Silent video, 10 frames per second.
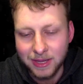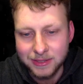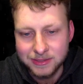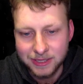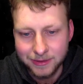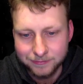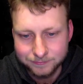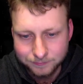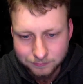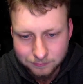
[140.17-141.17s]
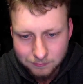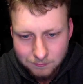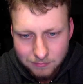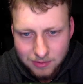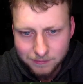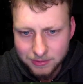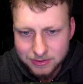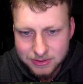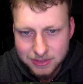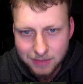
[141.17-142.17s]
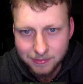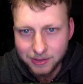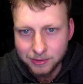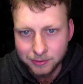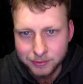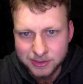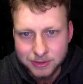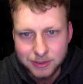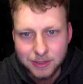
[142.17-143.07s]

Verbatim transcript: and um, what's his name? I think Kurt.